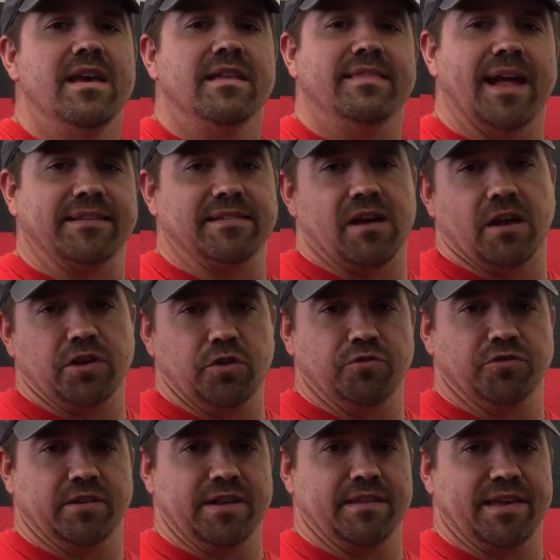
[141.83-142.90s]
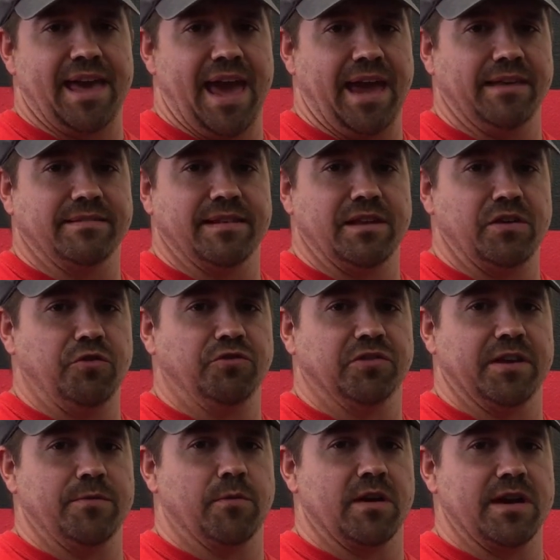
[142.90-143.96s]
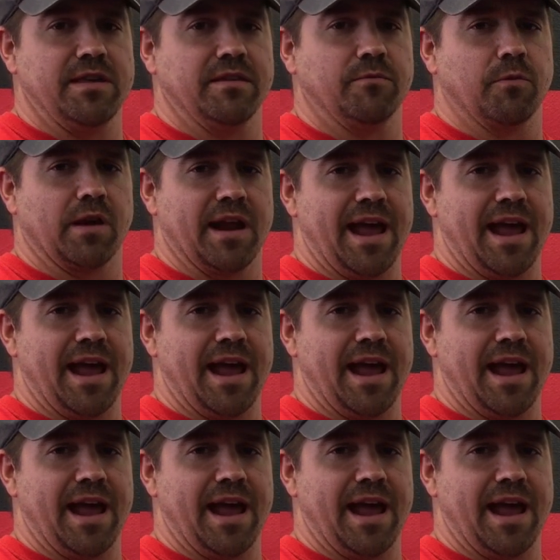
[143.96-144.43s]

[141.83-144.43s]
that's not usually the case, and usually we're going